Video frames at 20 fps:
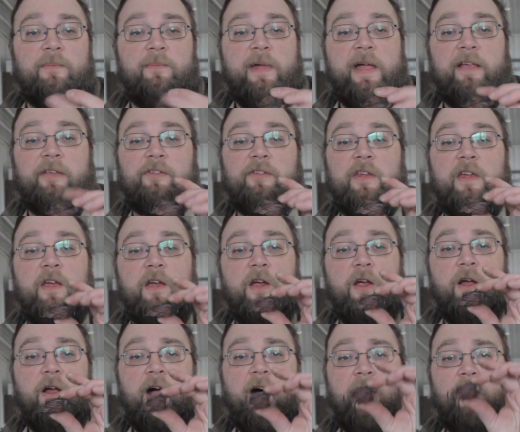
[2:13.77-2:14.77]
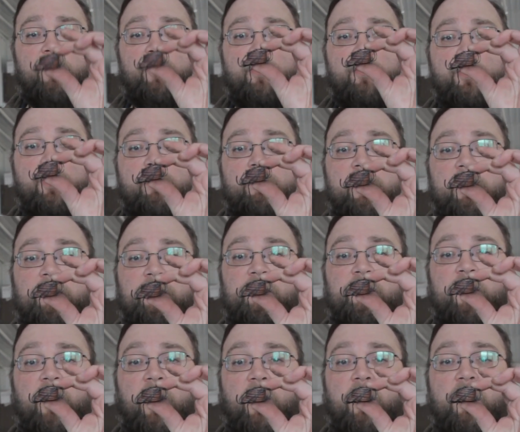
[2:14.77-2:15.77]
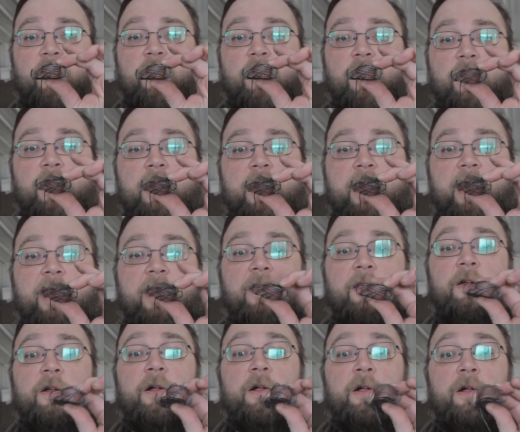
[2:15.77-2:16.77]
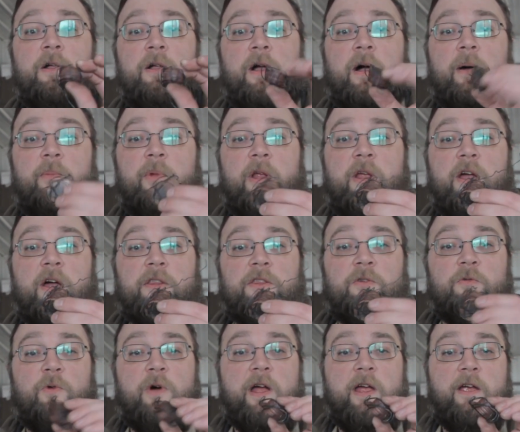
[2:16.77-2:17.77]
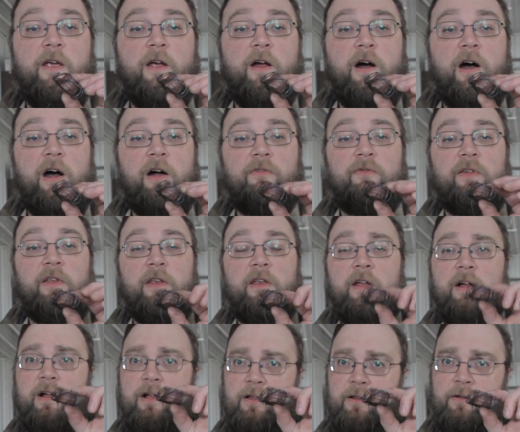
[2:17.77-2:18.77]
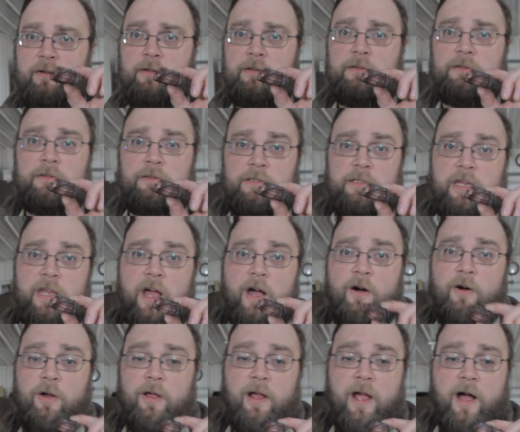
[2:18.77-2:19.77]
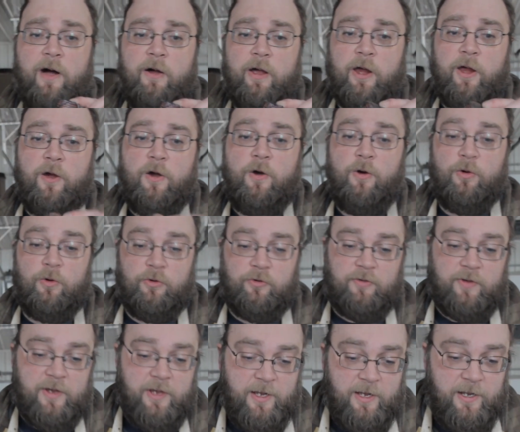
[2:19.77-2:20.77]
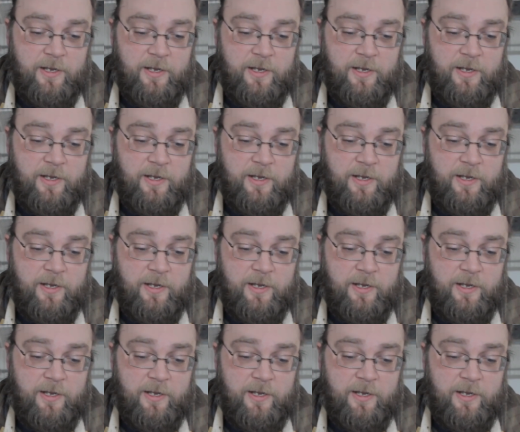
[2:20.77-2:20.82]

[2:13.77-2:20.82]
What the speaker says: mess here. I don't know if it's stuck good or not. I'm going to cut the wire off and see how it goes.